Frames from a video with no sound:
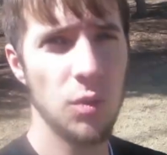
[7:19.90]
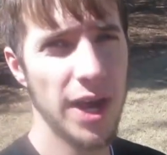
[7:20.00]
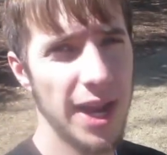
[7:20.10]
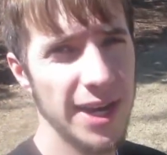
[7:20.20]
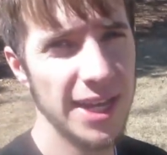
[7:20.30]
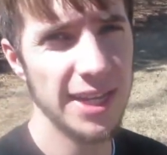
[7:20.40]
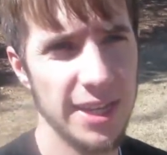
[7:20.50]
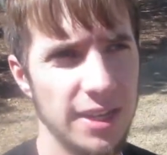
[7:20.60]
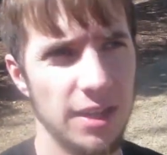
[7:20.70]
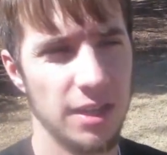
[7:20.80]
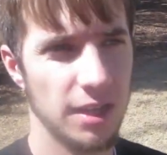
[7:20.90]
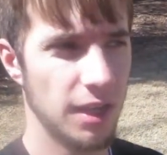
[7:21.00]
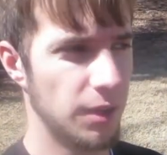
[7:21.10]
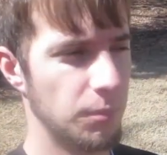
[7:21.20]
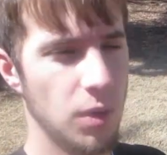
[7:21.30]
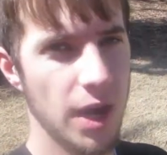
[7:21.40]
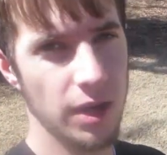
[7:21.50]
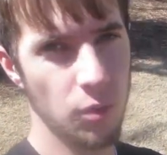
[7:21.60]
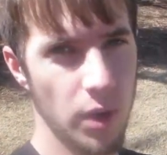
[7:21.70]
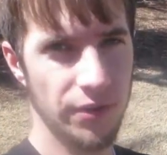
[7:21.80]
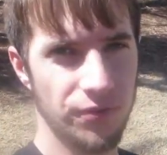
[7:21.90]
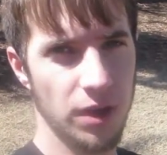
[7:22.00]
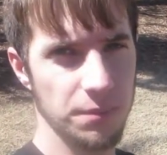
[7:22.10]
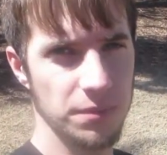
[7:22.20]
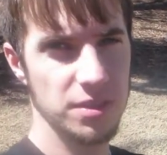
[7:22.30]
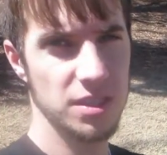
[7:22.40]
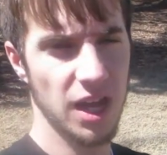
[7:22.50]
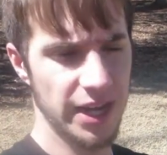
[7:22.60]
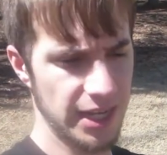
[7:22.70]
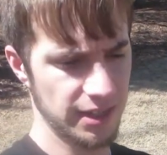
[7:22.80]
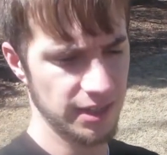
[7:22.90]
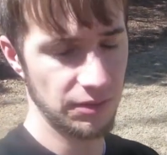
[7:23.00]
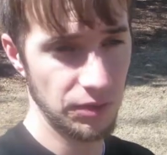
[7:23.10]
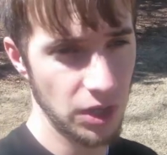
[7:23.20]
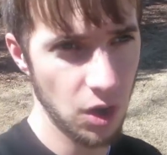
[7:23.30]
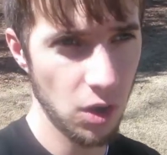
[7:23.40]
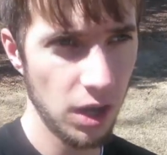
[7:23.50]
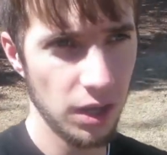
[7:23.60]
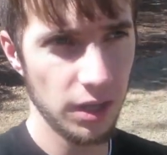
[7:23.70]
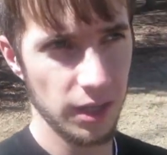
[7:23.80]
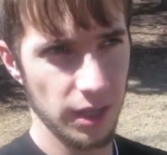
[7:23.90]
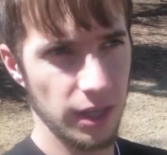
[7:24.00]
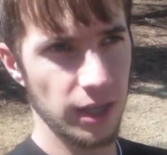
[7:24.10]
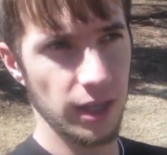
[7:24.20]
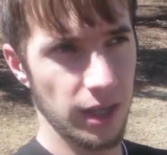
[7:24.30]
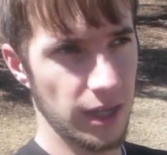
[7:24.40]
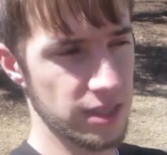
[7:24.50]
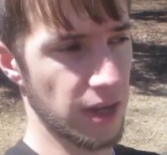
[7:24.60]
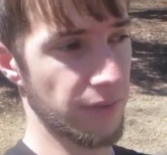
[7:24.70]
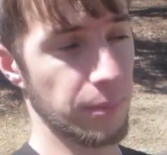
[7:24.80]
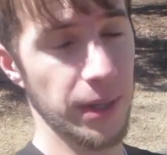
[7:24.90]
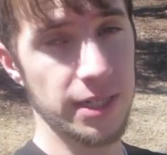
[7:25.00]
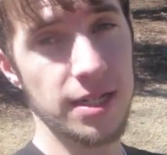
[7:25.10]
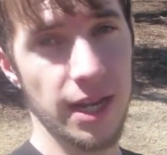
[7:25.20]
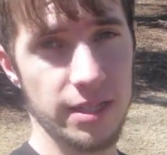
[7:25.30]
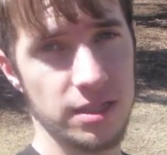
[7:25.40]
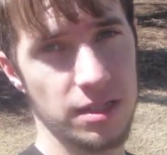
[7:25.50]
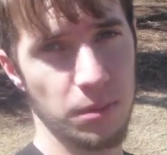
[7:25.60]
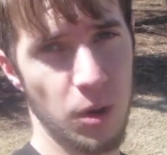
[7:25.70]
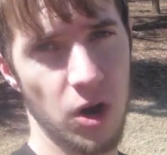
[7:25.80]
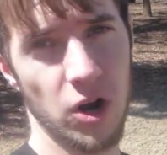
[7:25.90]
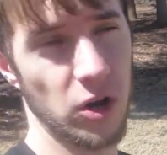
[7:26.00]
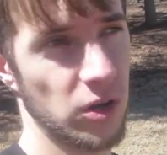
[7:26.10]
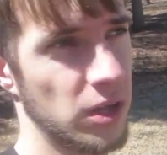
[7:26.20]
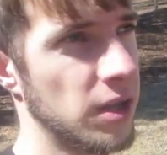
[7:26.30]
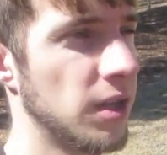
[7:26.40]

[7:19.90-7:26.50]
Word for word: what I needed. A break away from studying, even though I still have the big test tomorrow.